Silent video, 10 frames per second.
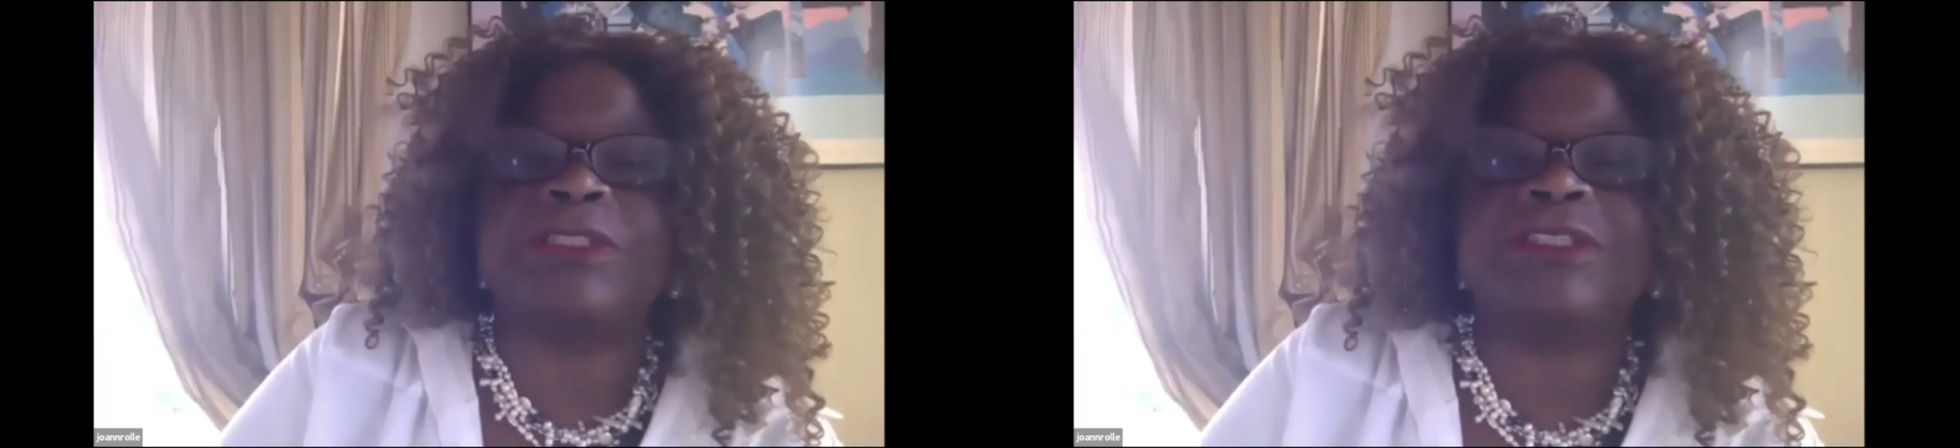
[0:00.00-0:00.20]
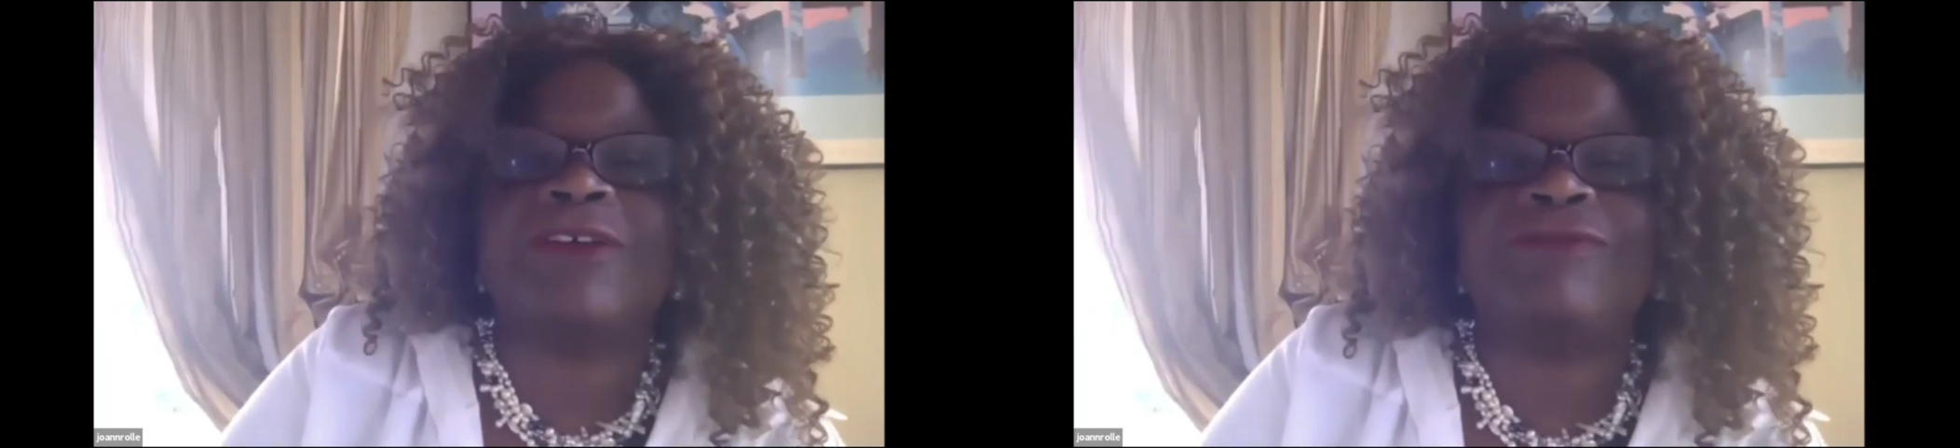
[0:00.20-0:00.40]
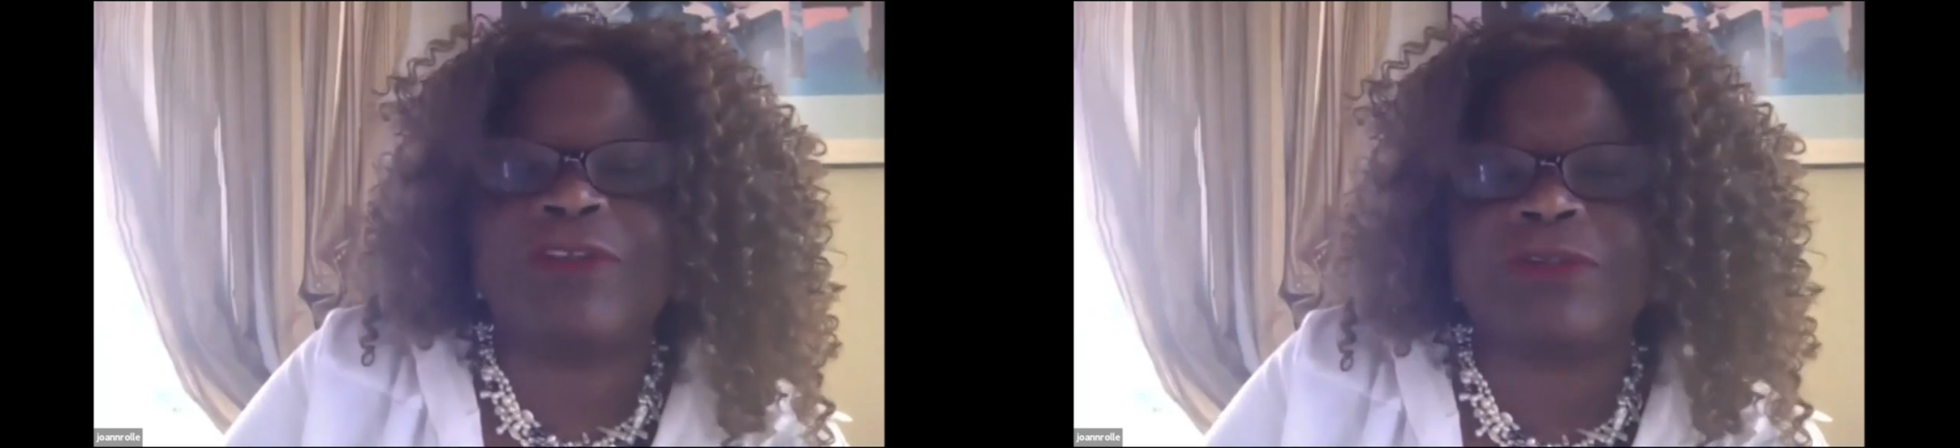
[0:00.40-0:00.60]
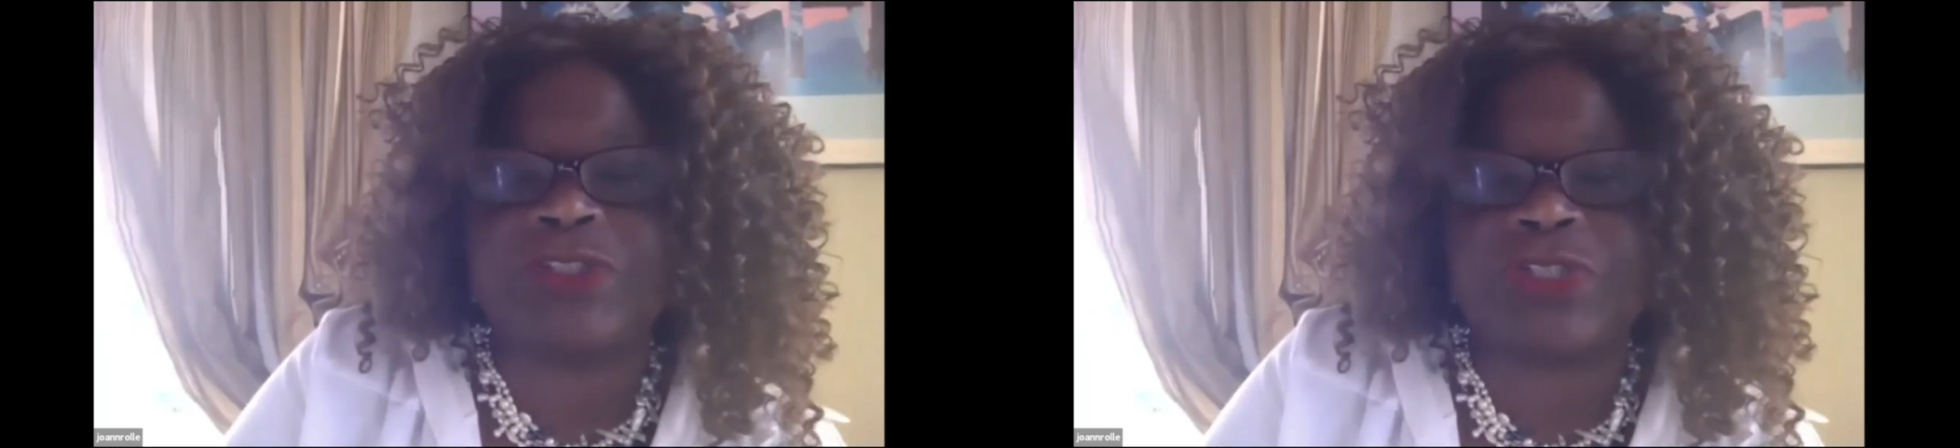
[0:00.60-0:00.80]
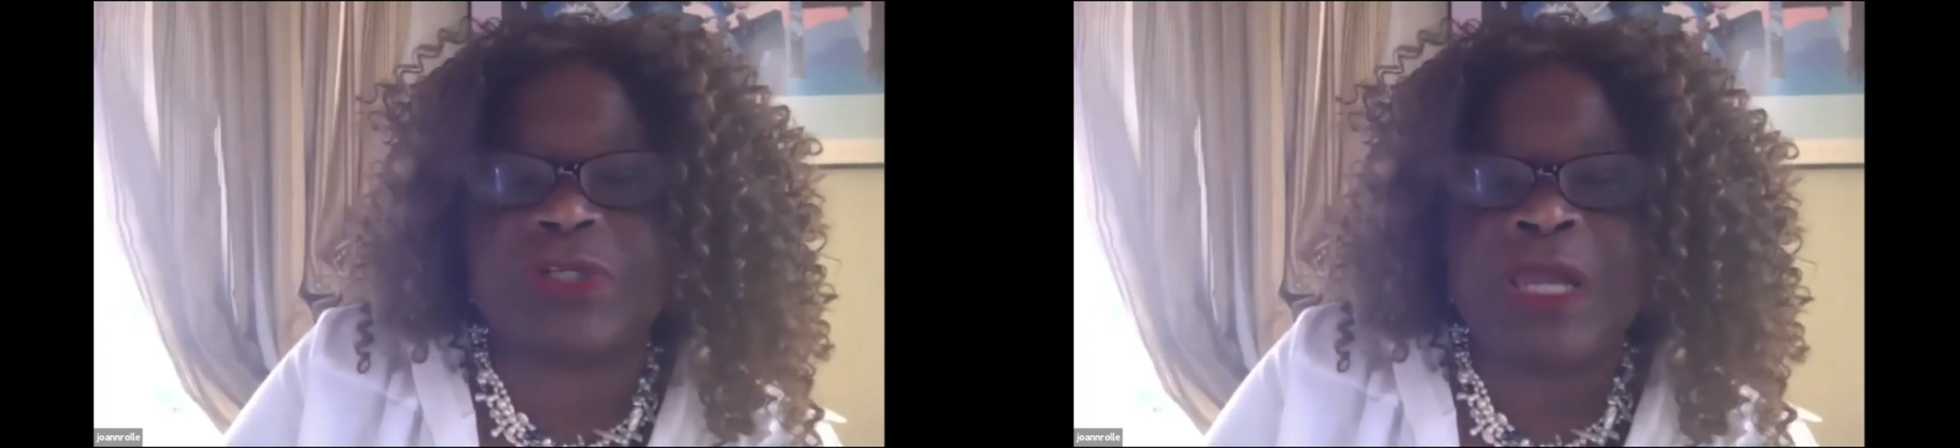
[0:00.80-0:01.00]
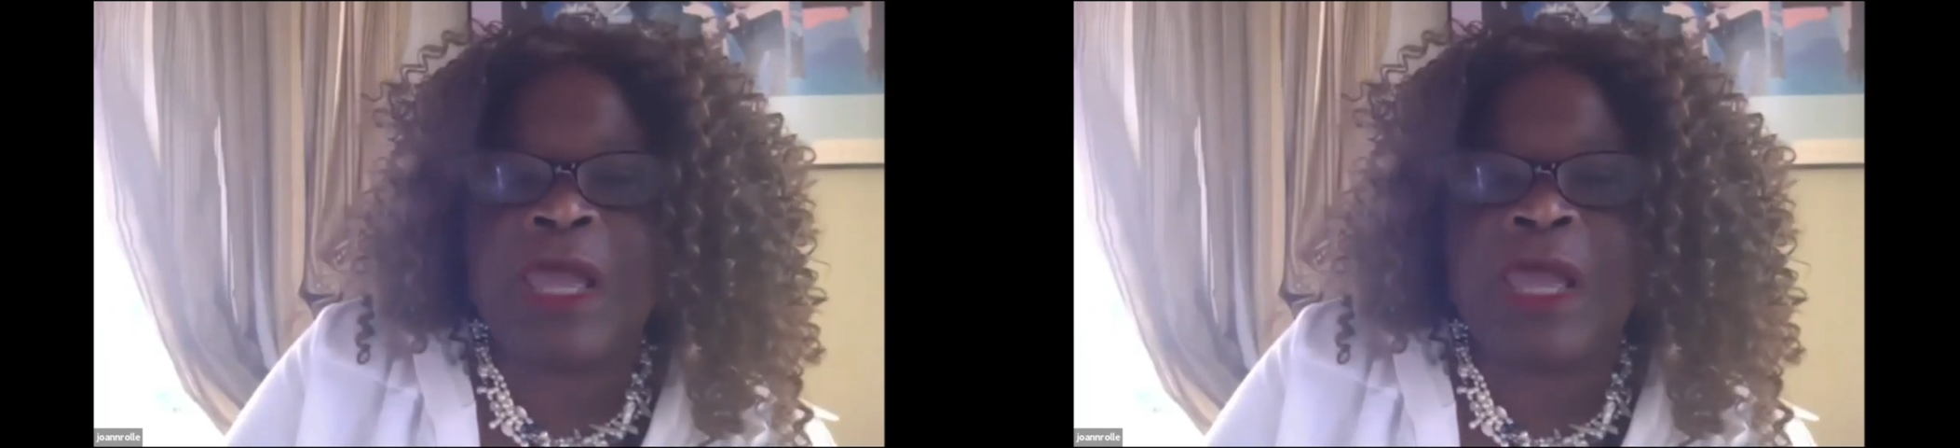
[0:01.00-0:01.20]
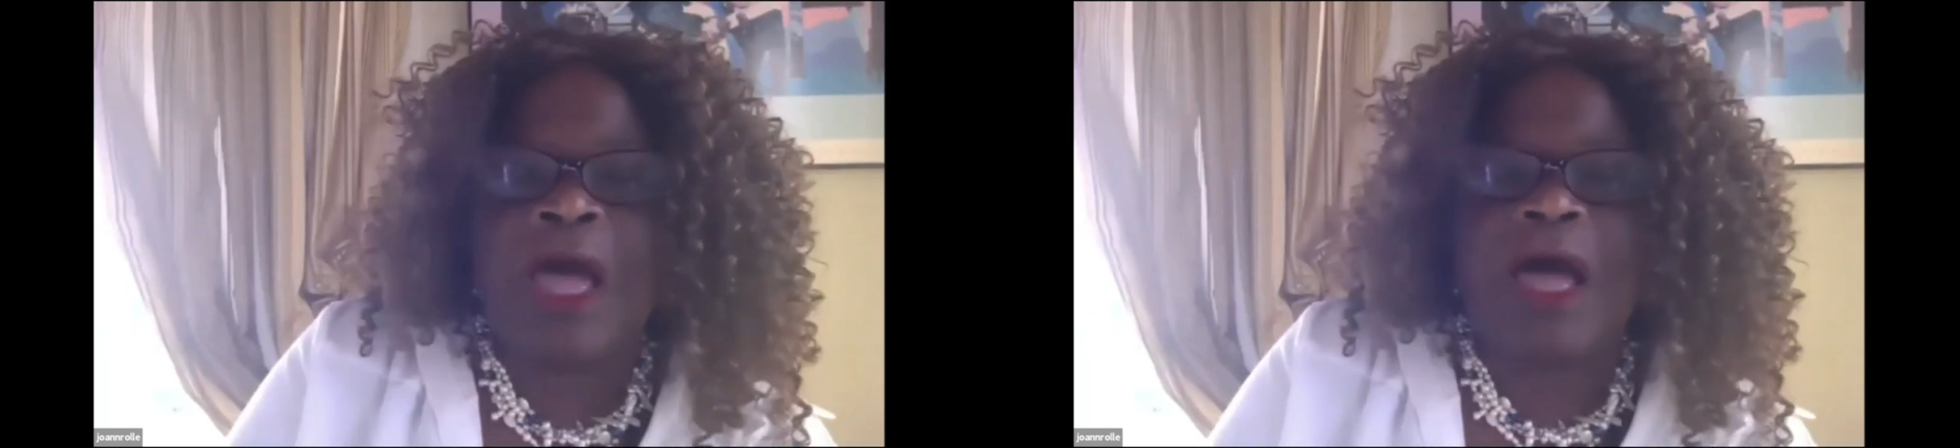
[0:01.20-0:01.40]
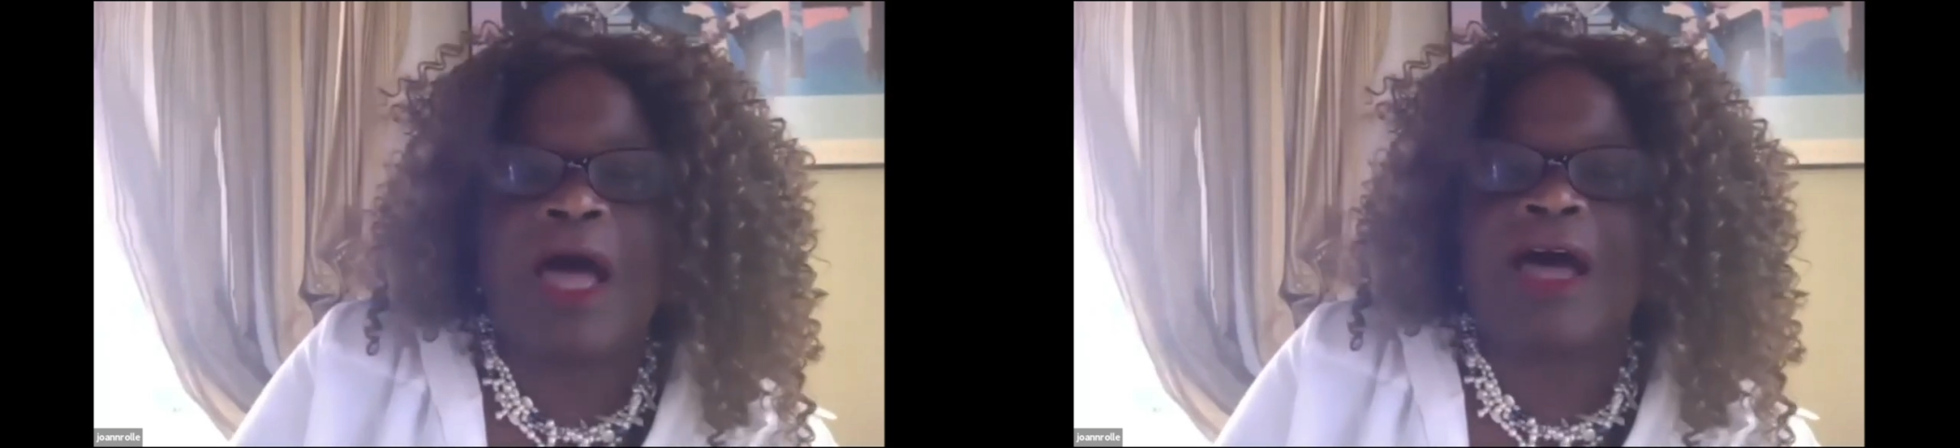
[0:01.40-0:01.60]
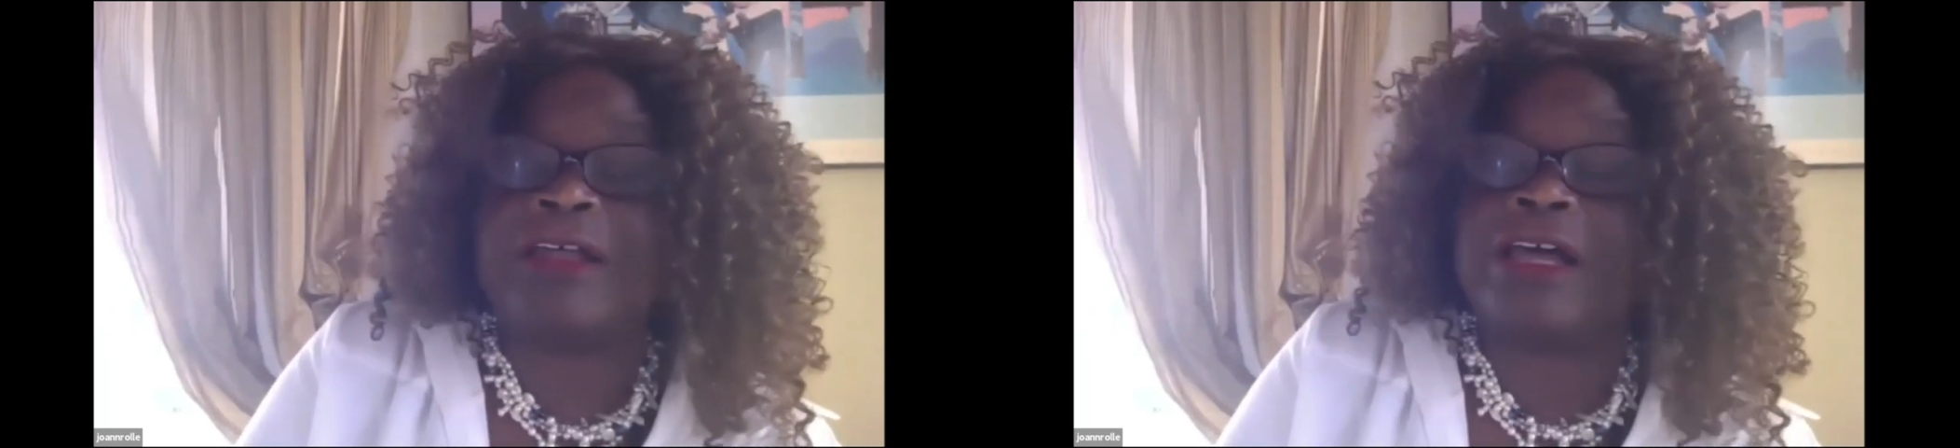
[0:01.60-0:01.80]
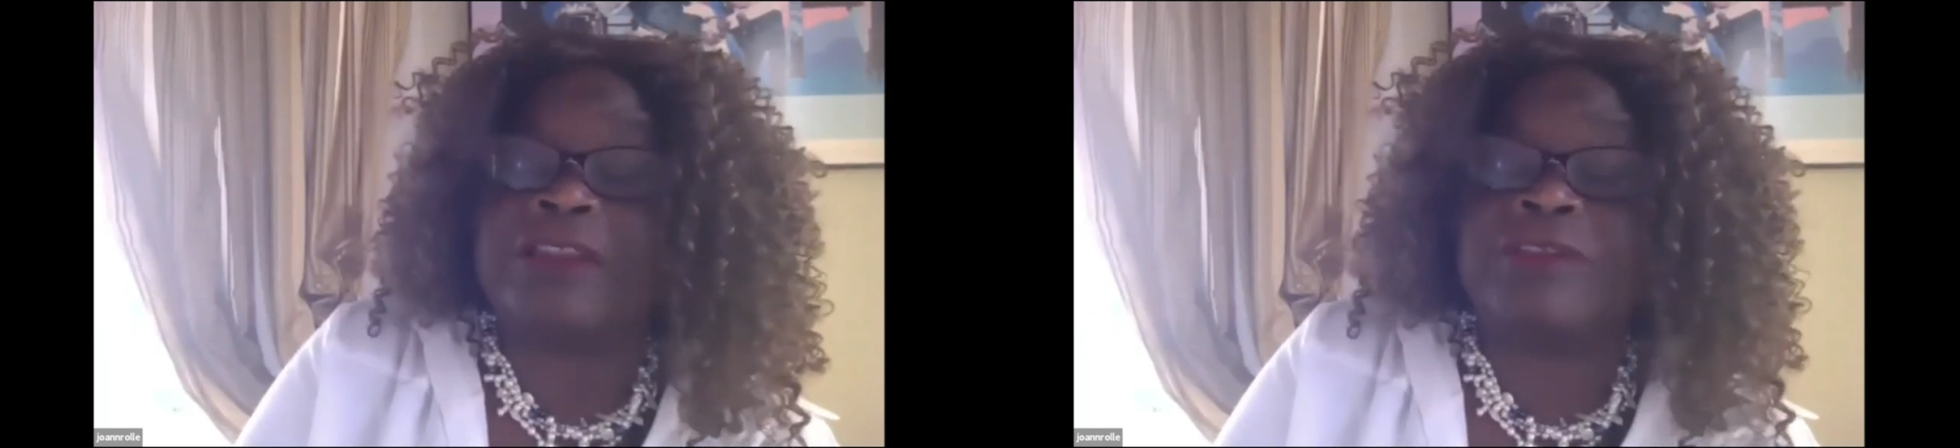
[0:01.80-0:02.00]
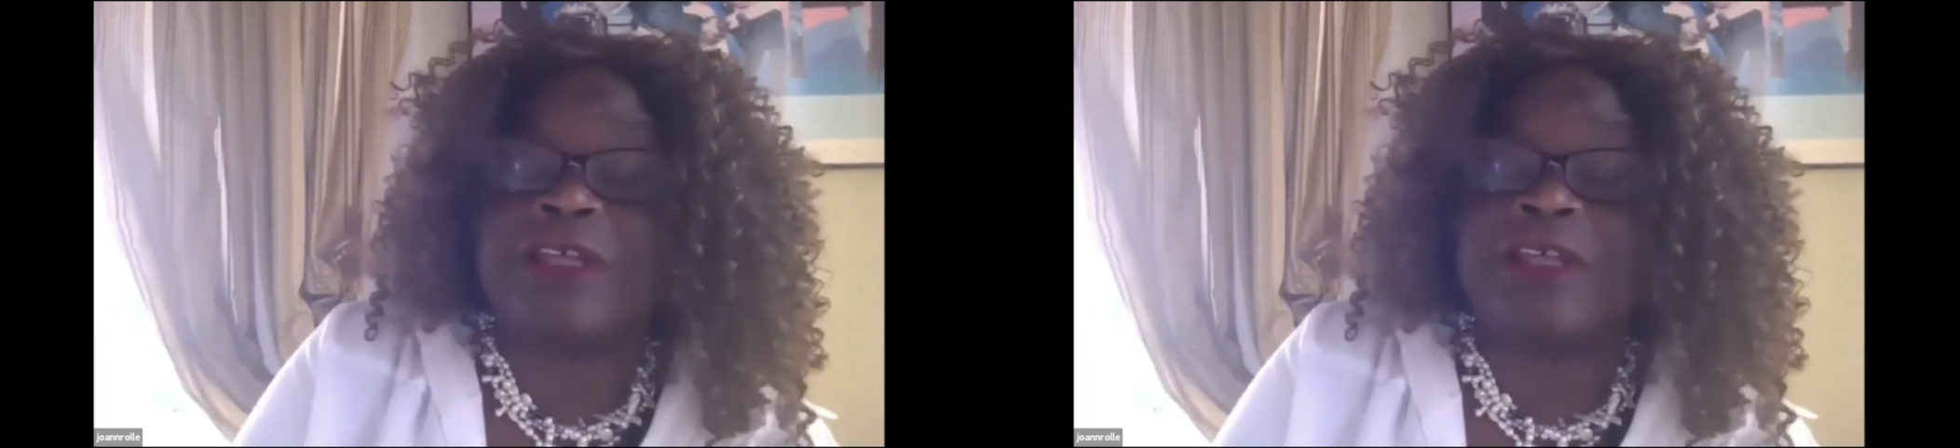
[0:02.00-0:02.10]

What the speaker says: in the future. And the